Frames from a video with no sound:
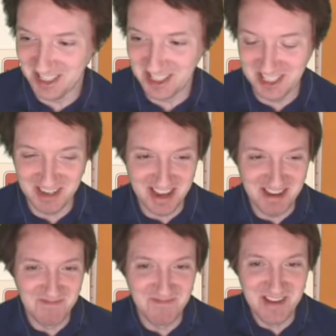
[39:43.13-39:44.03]

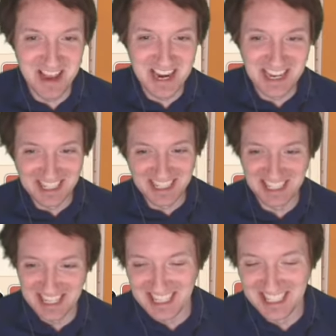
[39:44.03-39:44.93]

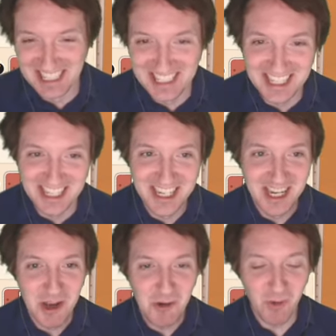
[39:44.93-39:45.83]
Menacingly.
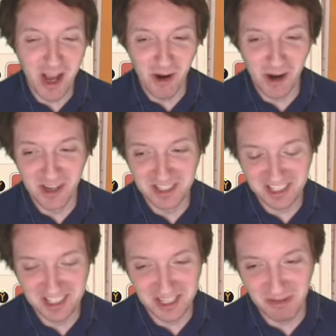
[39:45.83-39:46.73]
Wow,
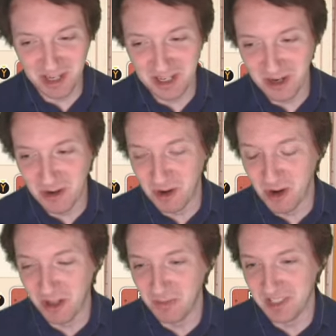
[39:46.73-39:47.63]
Austin, if I'd known
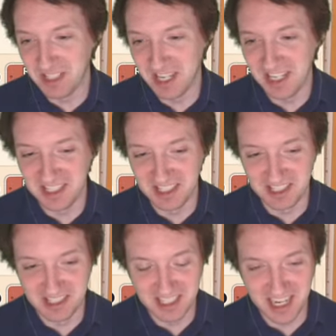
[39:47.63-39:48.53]
all it would take
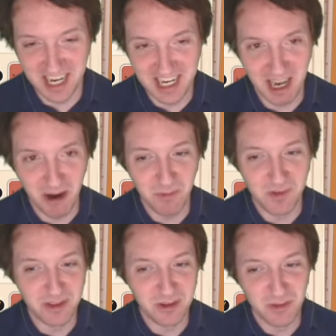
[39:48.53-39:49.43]
to hang out
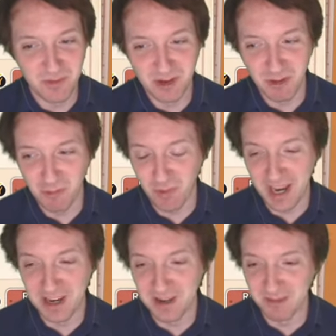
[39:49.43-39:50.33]
with you would be to
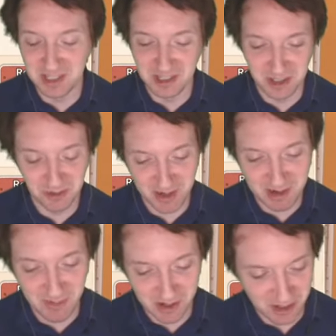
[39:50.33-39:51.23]
randomly
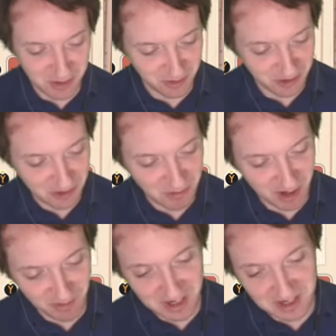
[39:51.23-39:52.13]
stream on YouTube, I
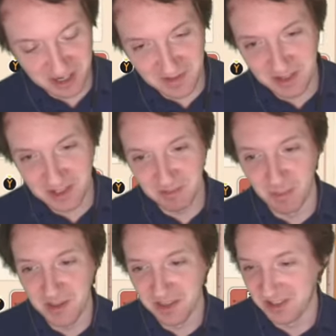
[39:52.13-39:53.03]
would have done this
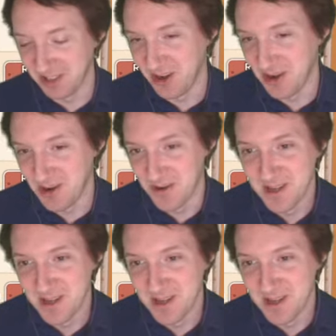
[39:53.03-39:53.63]
months ago.